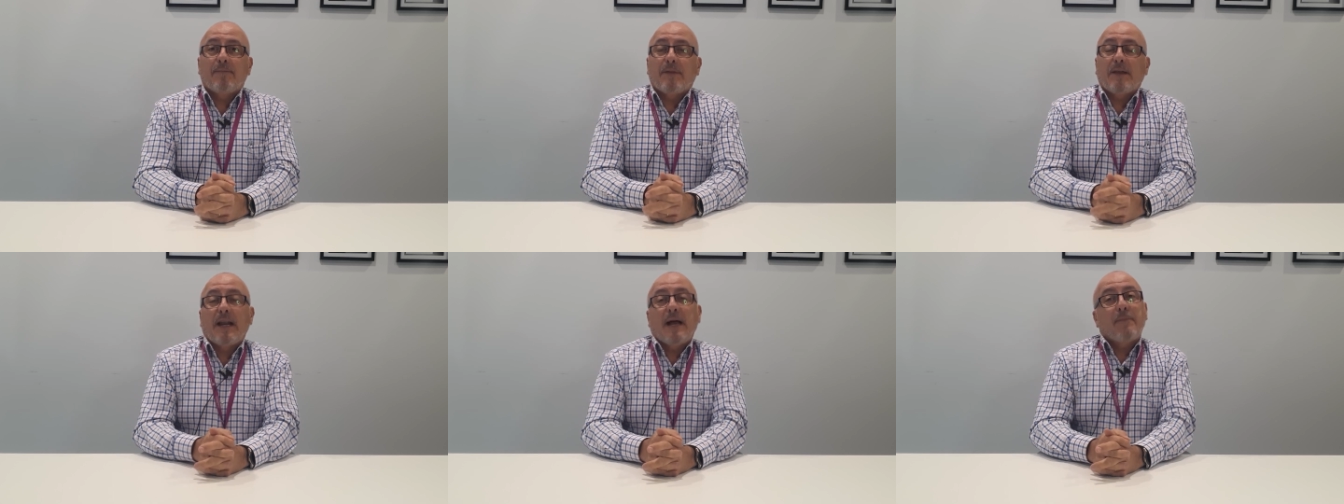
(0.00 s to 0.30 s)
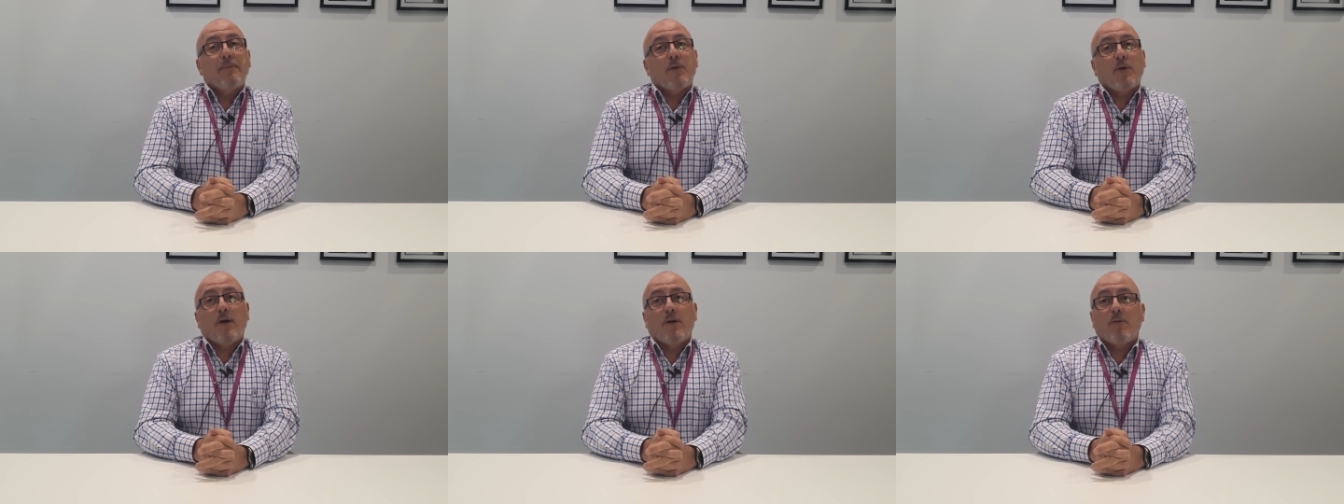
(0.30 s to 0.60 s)
than
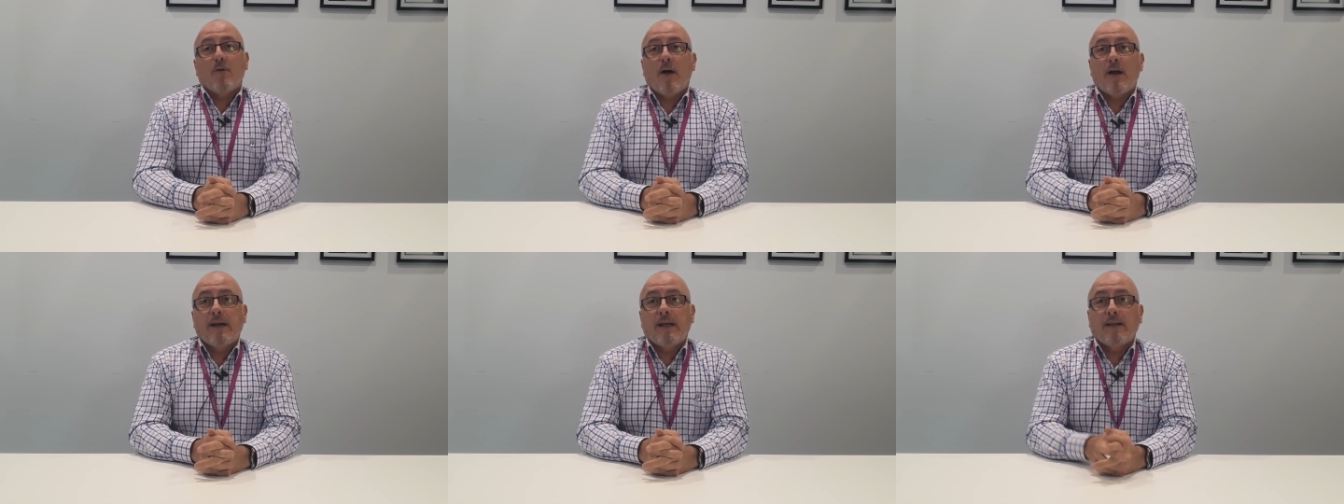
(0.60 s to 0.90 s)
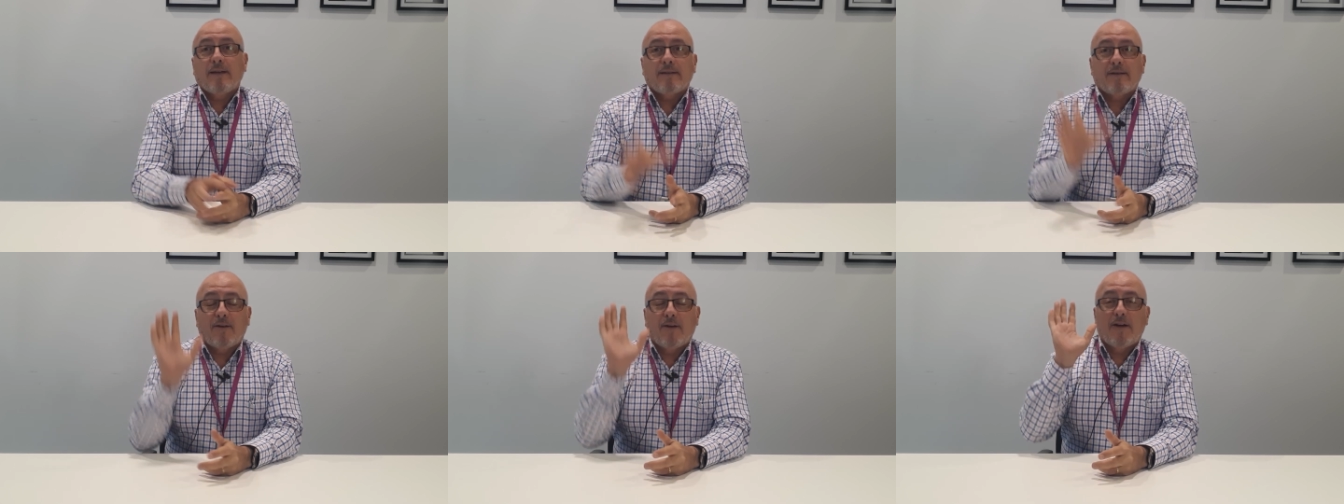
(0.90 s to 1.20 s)
upright
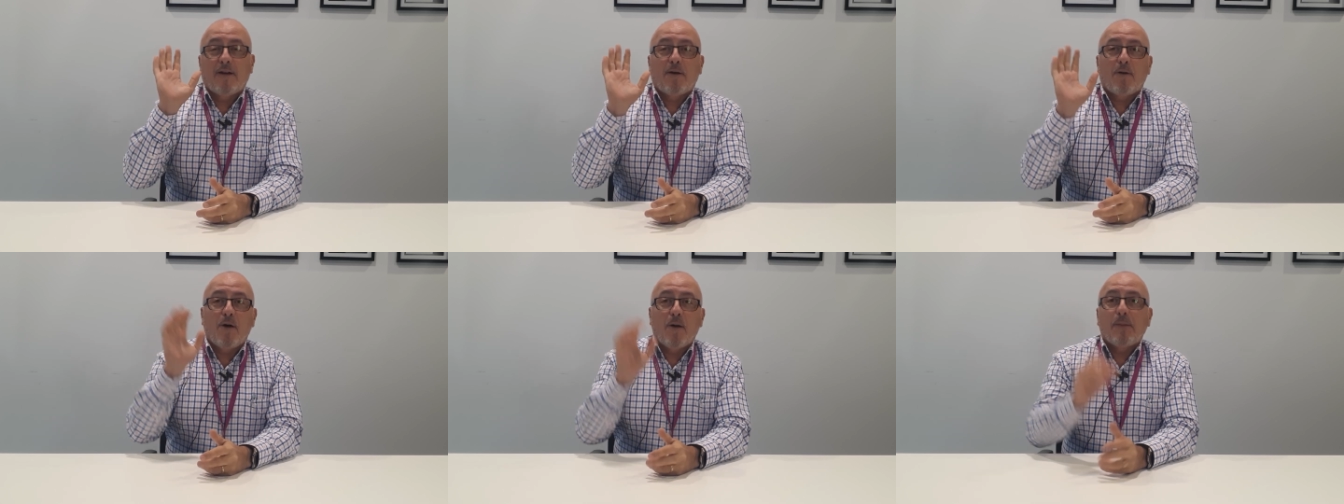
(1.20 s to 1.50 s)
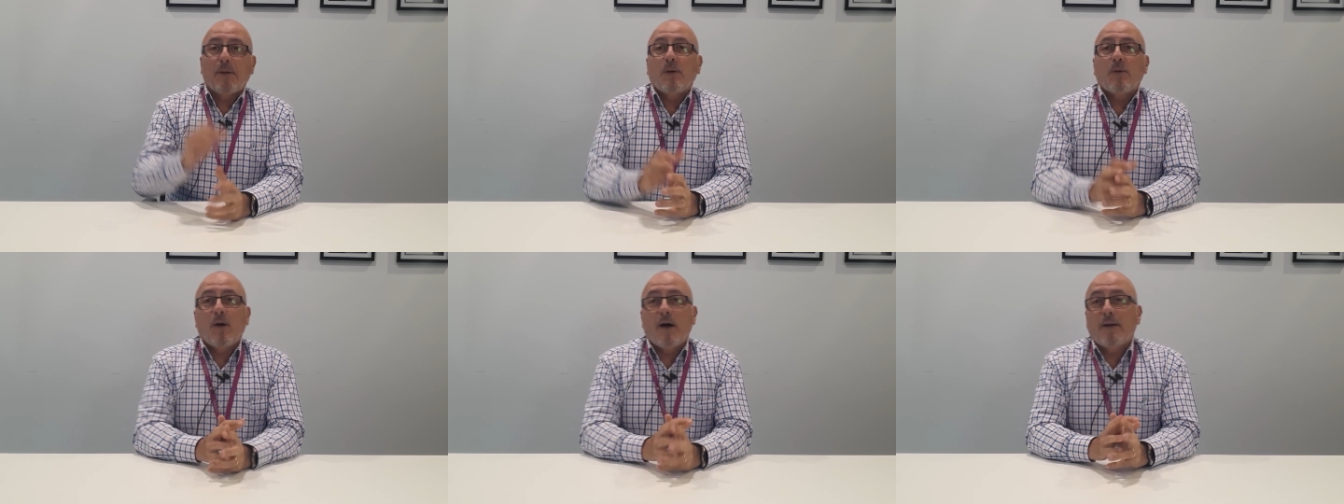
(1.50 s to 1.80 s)
running. I know I'll
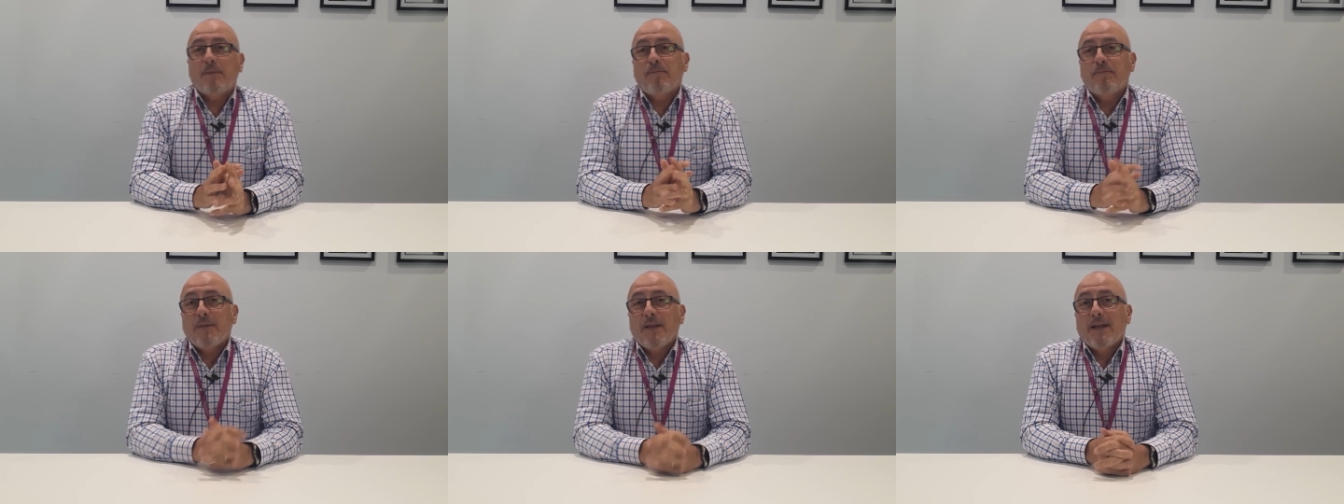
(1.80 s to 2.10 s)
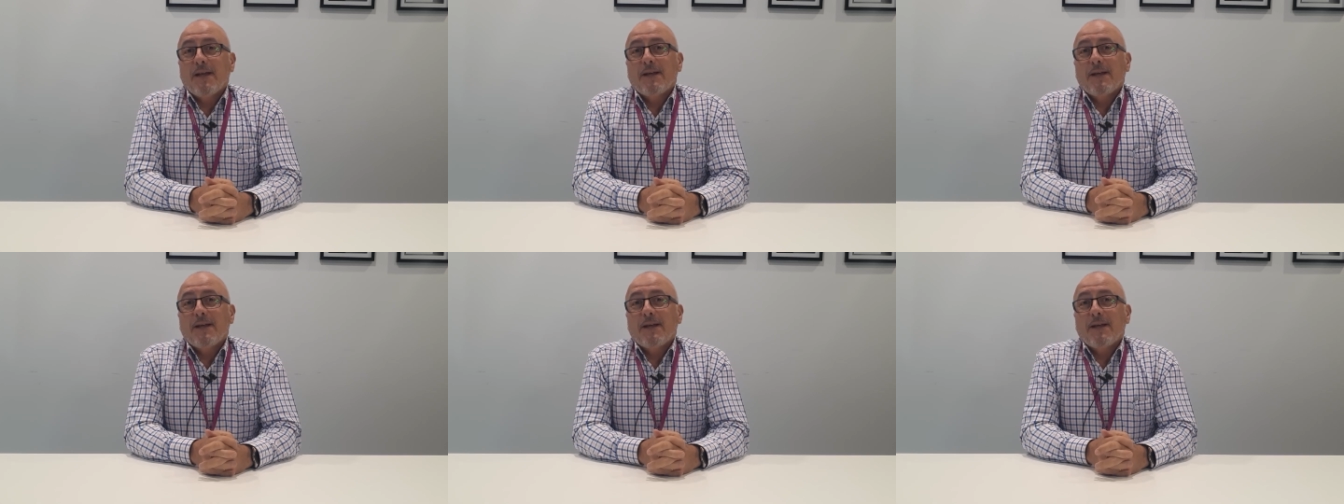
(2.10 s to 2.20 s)
be one.